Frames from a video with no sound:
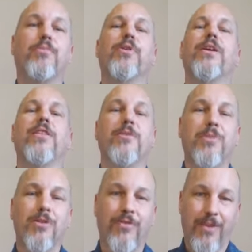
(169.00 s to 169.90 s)

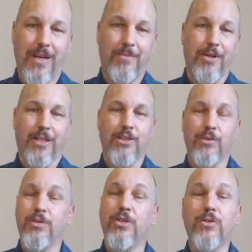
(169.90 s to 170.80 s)
breathable fabric
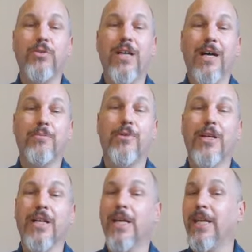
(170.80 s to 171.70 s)
too. Do not
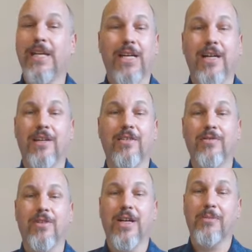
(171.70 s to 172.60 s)
bring any kind
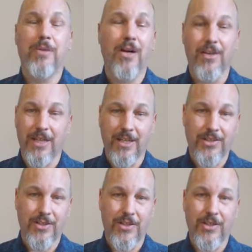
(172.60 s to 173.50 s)
of like
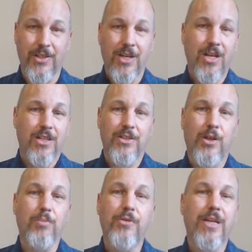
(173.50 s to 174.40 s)
polyester.
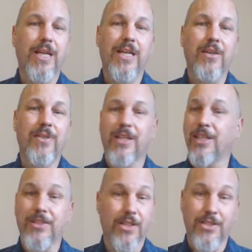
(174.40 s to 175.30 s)
Don't bring anything
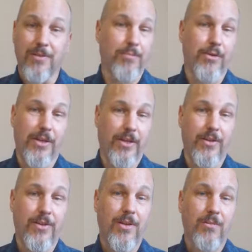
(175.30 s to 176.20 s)
that doesn't
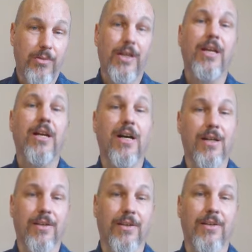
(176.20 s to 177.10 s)
breathe. Bring
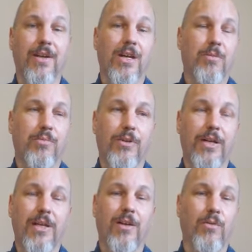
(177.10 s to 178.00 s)
cotton.
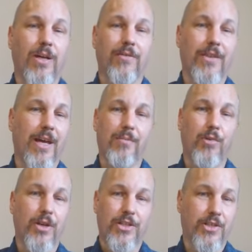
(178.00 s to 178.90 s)
Bring whatever that
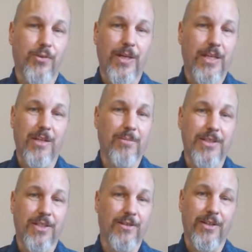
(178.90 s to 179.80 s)
moisture wicking
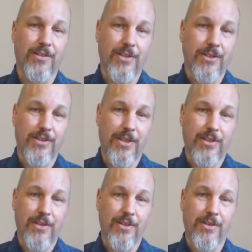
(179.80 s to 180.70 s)
material is
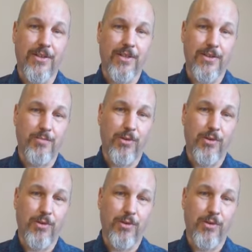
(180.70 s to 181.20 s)
that's in a lot of